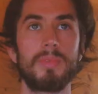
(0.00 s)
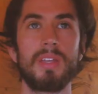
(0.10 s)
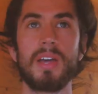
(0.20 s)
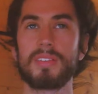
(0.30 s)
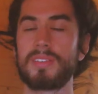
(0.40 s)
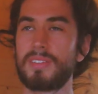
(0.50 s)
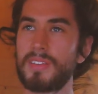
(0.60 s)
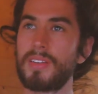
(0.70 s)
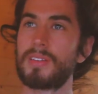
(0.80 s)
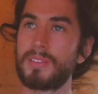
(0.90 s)
the next
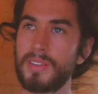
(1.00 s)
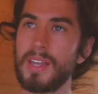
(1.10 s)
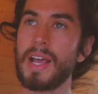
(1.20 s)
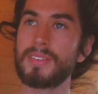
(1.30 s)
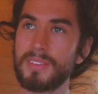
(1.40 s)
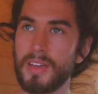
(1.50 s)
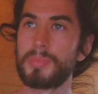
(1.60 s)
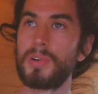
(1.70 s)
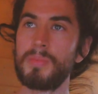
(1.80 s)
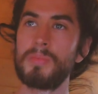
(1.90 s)
this, the next
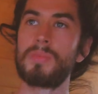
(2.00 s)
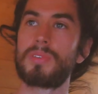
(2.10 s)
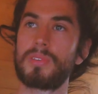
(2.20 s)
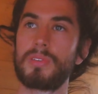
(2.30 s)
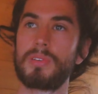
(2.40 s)
step comes,